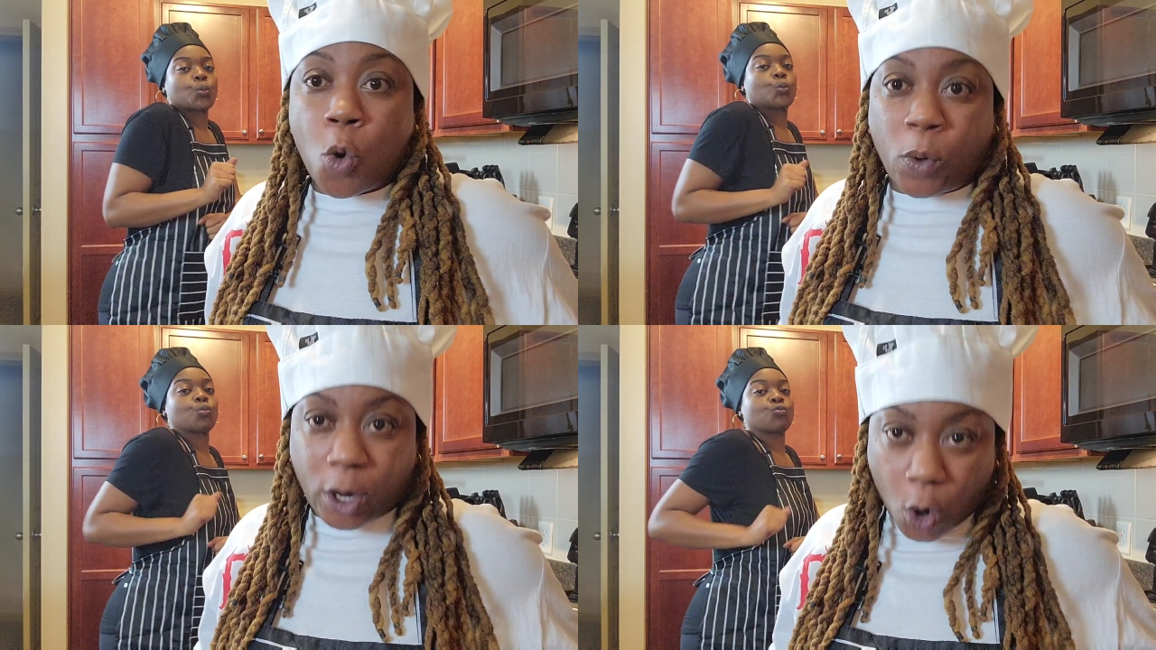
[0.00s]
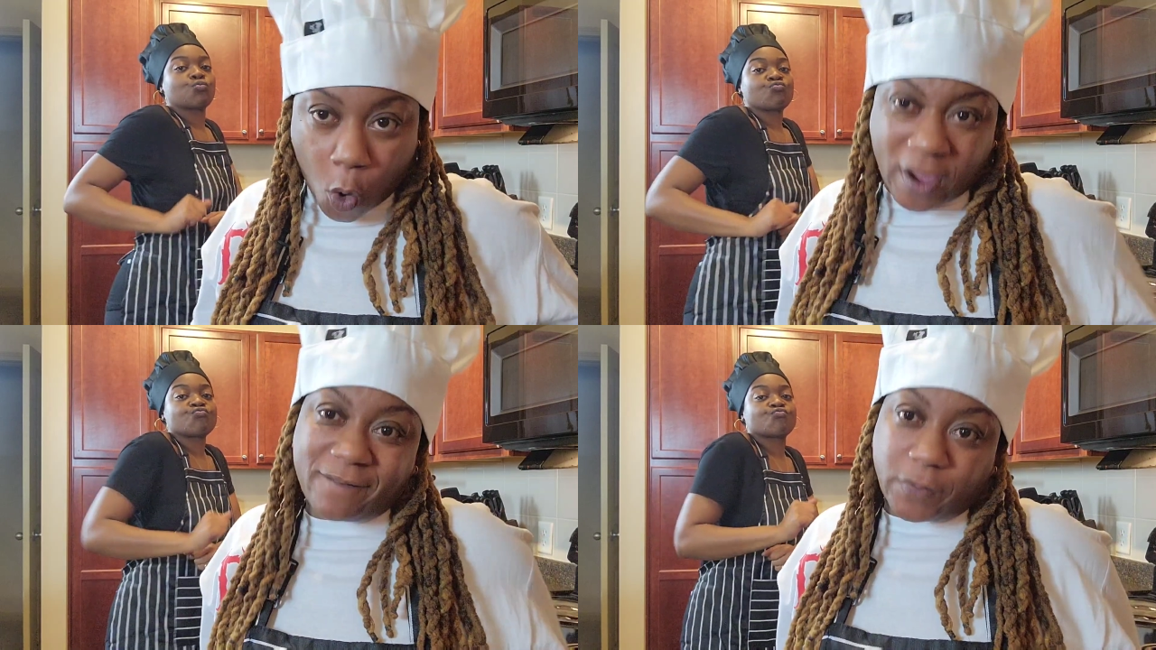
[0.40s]
Speaker 1: We're
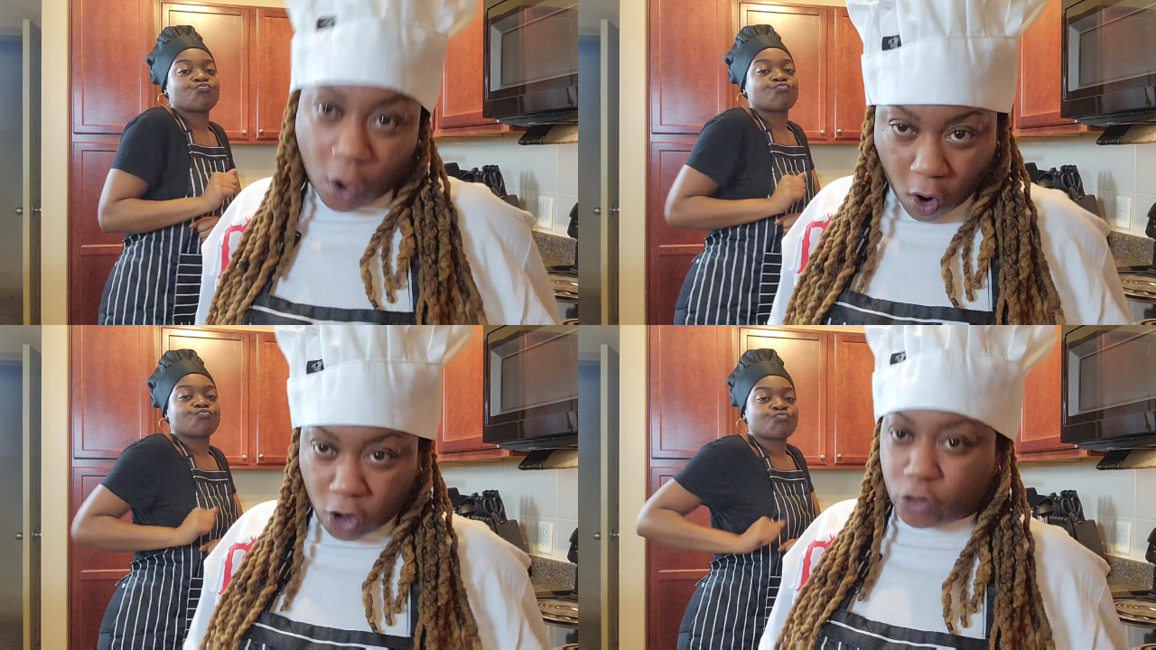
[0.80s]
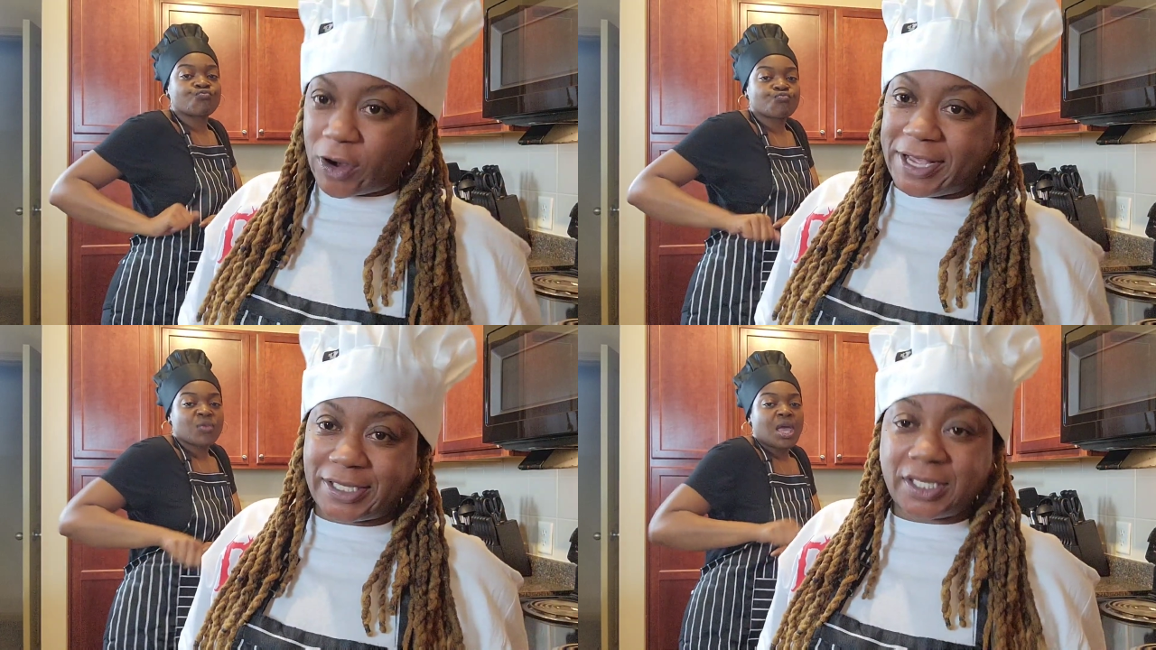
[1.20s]
going vlog
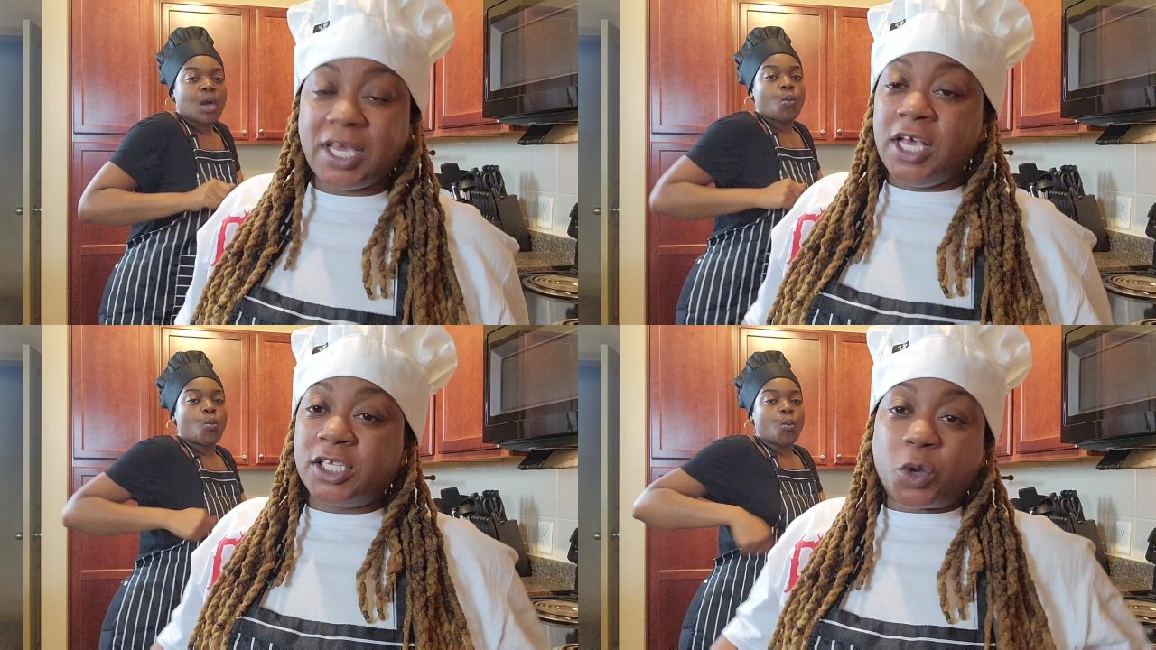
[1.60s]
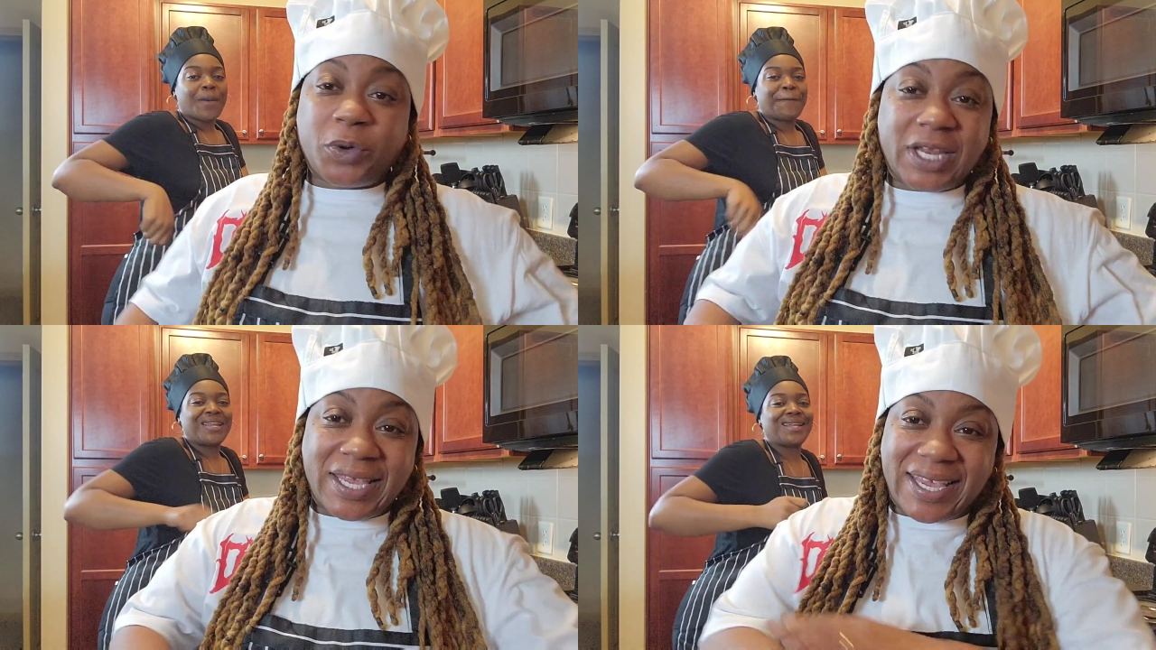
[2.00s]
crazy. So
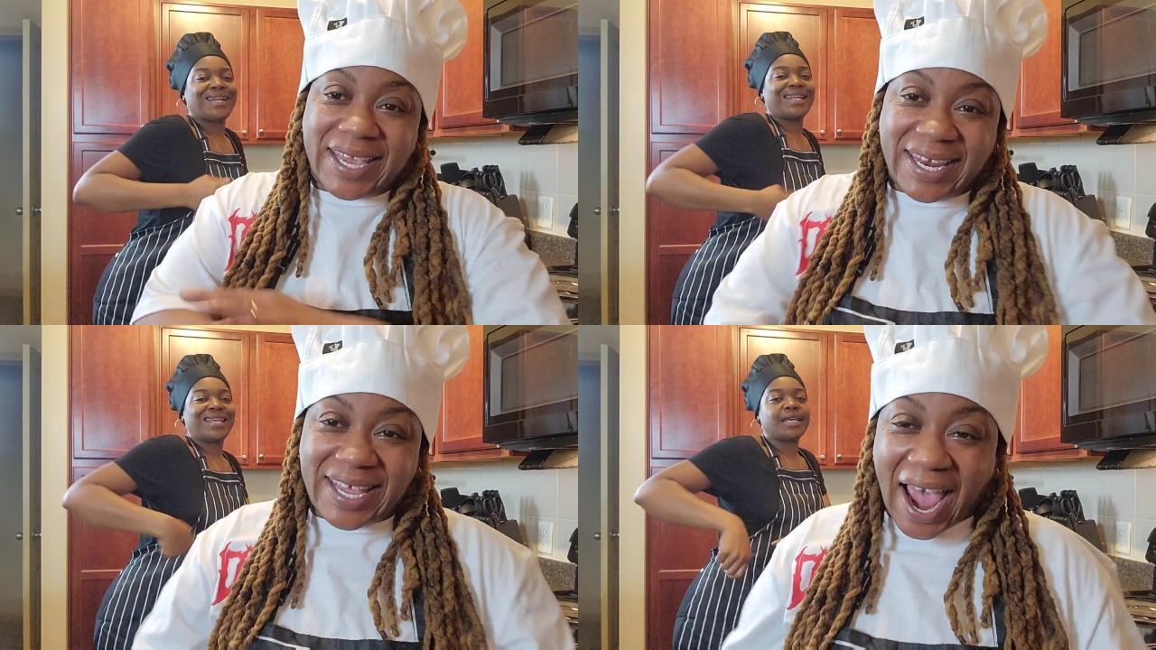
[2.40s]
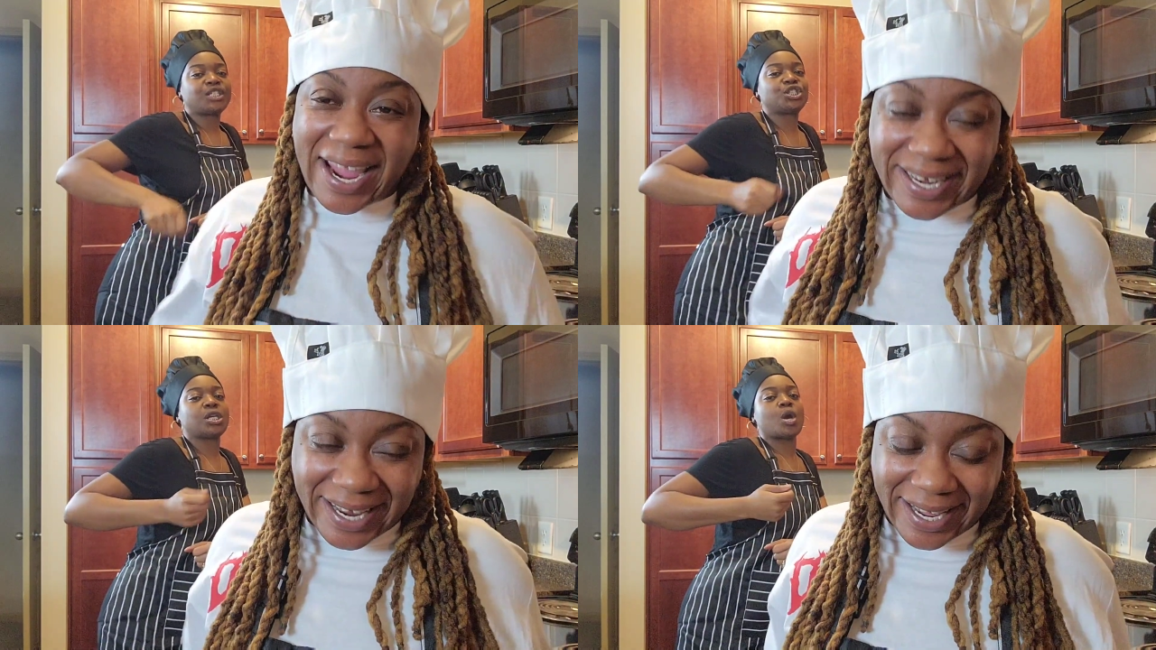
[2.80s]
we need any
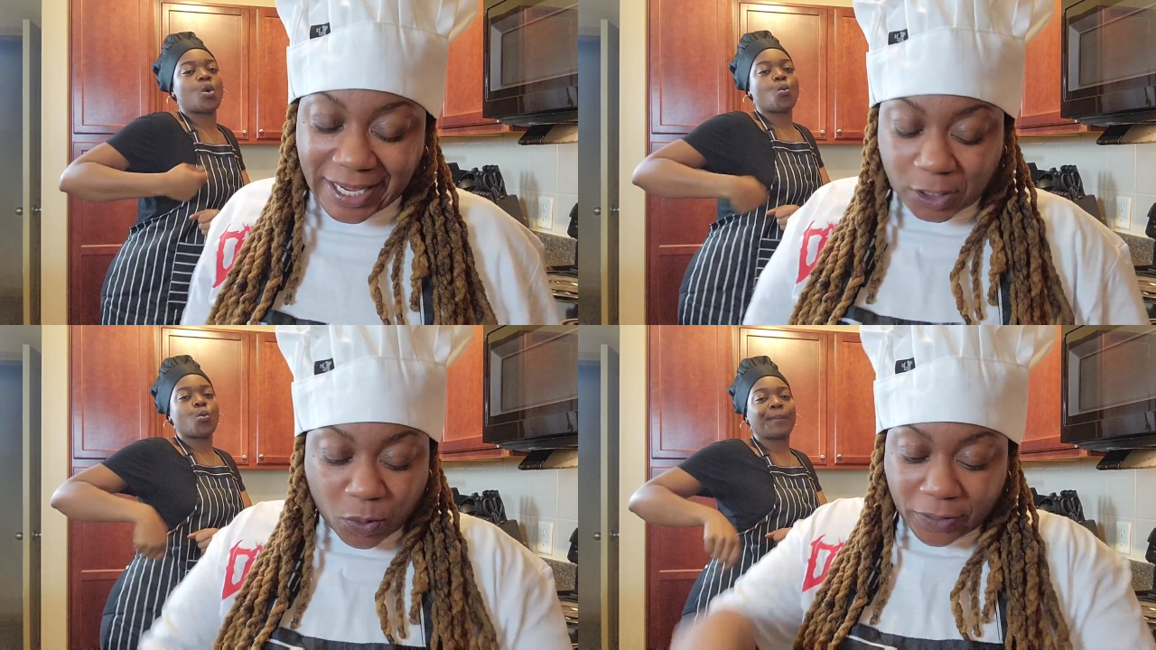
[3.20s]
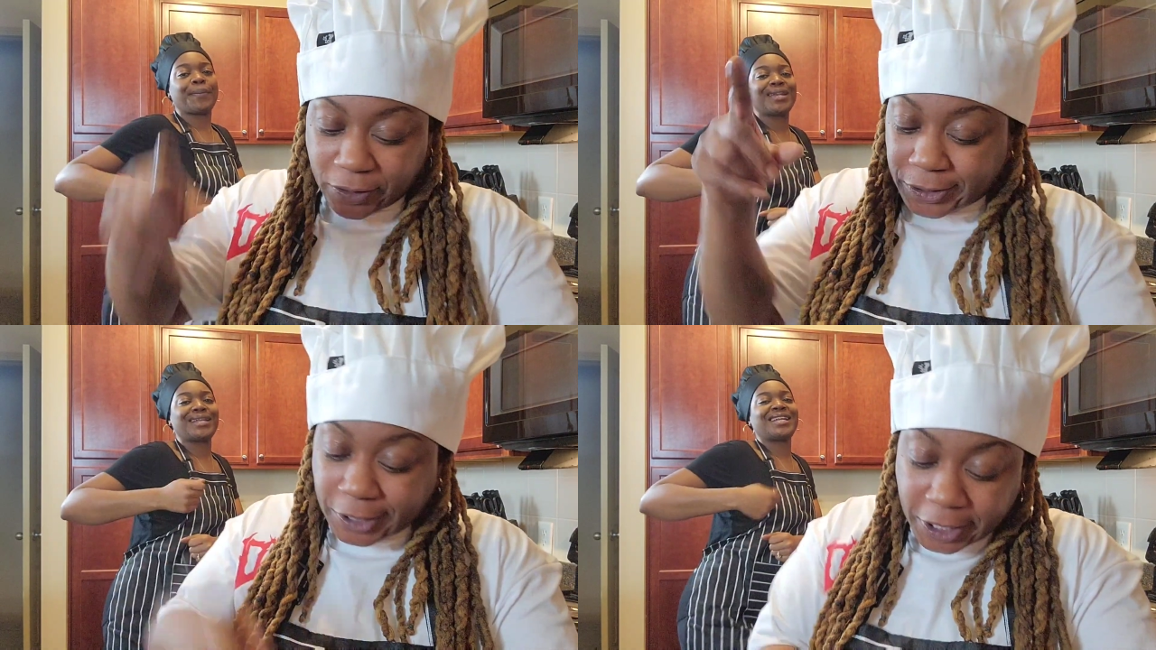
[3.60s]
ideas, whether it's